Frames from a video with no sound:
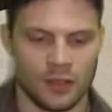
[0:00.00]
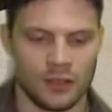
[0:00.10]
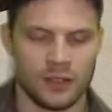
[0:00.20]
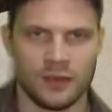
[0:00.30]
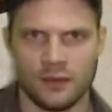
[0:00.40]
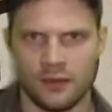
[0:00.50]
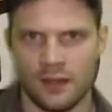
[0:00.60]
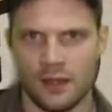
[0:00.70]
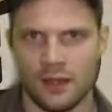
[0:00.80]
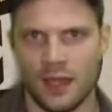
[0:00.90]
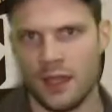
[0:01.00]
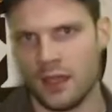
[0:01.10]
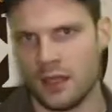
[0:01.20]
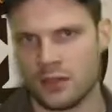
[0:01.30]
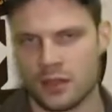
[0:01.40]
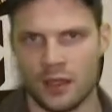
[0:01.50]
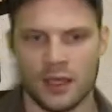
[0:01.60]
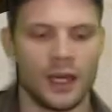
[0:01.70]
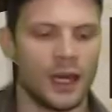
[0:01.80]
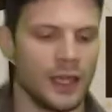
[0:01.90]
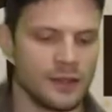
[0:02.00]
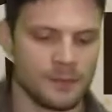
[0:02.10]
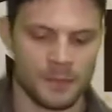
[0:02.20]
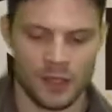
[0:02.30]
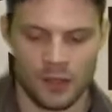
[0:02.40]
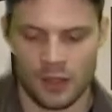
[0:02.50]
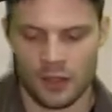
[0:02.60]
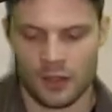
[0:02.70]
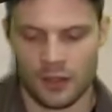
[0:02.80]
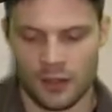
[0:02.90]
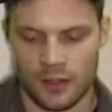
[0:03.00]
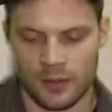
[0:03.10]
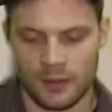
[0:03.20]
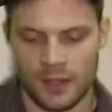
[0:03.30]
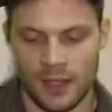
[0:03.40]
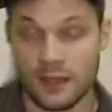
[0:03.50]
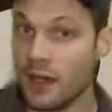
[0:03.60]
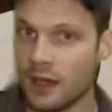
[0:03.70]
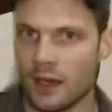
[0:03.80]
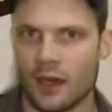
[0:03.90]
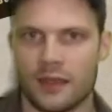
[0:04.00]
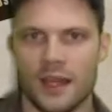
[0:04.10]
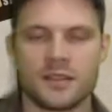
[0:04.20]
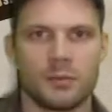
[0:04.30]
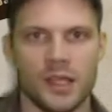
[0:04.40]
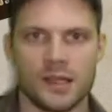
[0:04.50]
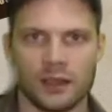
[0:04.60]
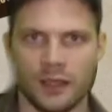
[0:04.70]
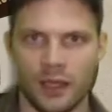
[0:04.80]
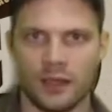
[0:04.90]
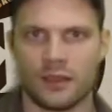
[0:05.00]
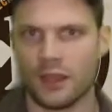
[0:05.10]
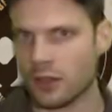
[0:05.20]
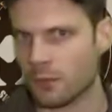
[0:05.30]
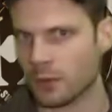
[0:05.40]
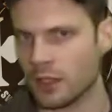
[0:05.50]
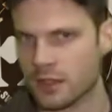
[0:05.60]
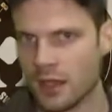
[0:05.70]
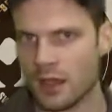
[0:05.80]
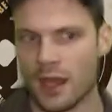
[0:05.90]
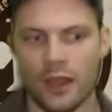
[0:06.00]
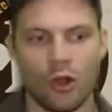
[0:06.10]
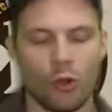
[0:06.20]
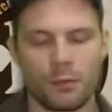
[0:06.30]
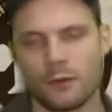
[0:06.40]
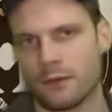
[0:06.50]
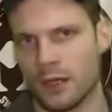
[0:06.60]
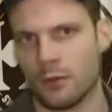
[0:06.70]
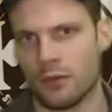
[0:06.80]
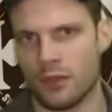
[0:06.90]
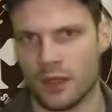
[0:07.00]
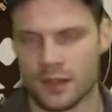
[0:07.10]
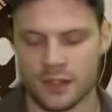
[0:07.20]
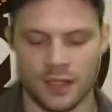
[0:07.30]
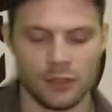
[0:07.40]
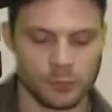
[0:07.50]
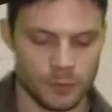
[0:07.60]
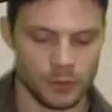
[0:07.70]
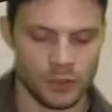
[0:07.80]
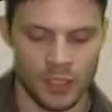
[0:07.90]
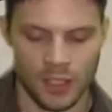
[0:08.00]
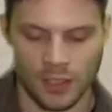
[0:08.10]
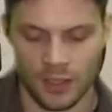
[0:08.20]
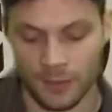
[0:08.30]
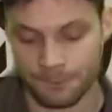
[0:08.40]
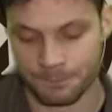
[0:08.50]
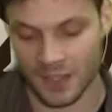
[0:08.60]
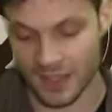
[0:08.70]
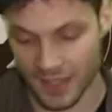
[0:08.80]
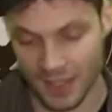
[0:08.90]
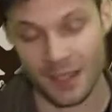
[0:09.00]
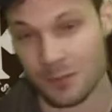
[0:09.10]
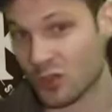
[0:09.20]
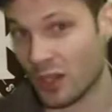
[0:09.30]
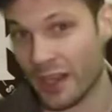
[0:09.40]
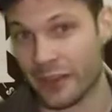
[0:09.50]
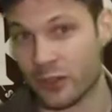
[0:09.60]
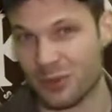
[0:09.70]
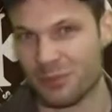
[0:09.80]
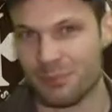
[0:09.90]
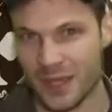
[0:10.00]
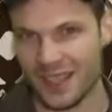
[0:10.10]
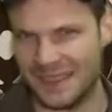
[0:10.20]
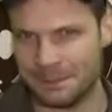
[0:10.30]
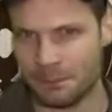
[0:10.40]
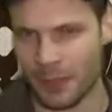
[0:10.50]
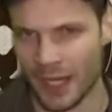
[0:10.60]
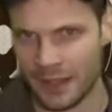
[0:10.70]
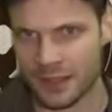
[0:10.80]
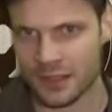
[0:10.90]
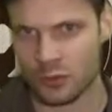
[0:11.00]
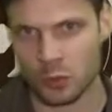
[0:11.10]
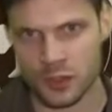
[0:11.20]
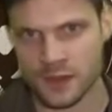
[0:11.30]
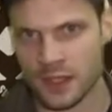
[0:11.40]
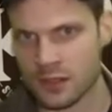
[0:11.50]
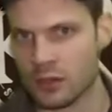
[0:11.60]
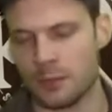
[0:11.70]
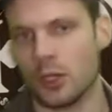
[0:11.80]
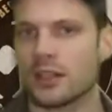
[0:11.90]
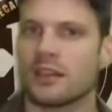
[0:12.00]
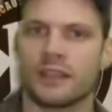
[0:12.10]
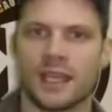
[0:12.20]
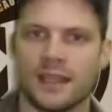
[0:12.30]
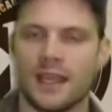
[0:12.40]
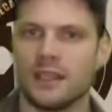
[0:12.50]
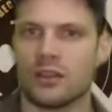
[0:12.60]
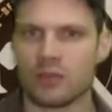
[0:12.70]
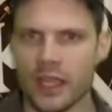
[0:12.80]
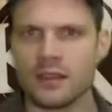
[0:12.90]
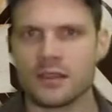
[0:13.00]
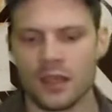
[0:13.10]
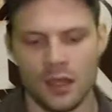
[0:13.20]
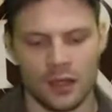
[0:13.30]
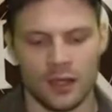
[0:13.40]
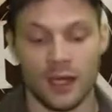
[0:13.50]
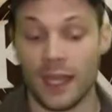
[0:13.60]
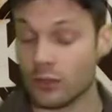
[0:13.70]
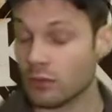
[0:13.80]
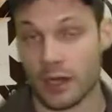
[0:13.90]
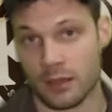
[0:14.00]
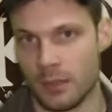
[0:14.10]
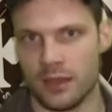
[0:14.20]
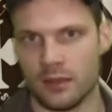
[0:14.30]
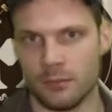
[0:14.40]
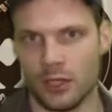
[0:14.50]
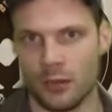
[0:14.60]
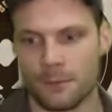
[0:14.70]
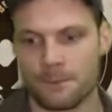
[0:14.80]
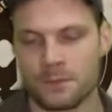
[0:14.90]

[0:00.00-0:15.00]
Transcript: AHA uh, guide. Uh, and yeah, that's basically it. Thank you for listening. I hope you found this helpful. Um, again, I'm sorry I couldn't be unbiased towards this, so I'm not giving it any grades. Uh, I do recommend them though.